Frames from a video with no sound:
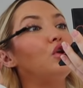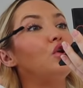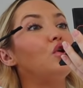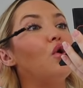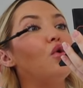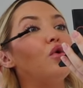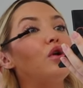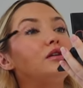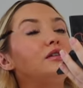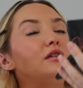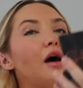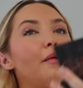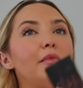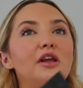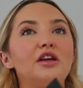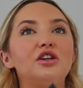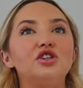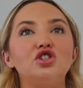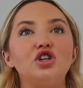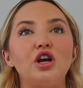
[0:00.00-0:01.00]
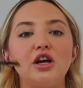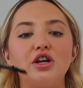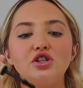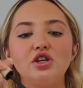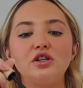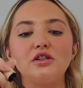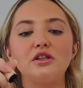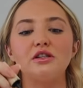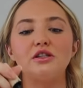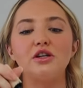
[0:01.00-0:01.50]
notice that many
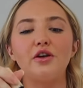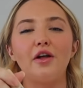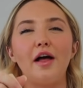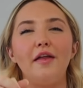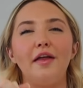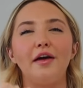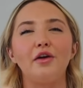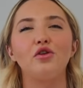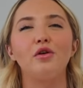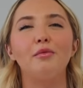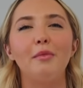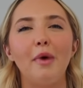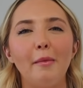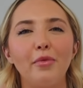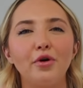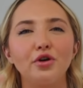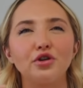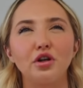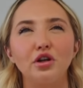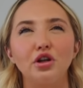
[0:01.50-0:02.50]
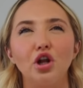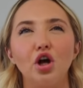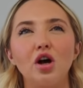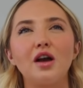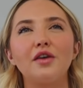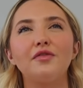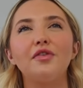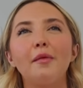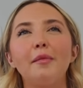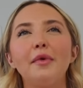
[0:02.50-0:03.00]
changes until I like remember to
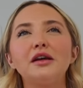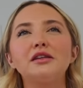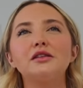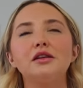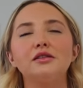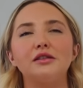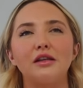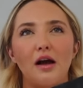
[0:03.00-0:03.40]
look, if that makes sense.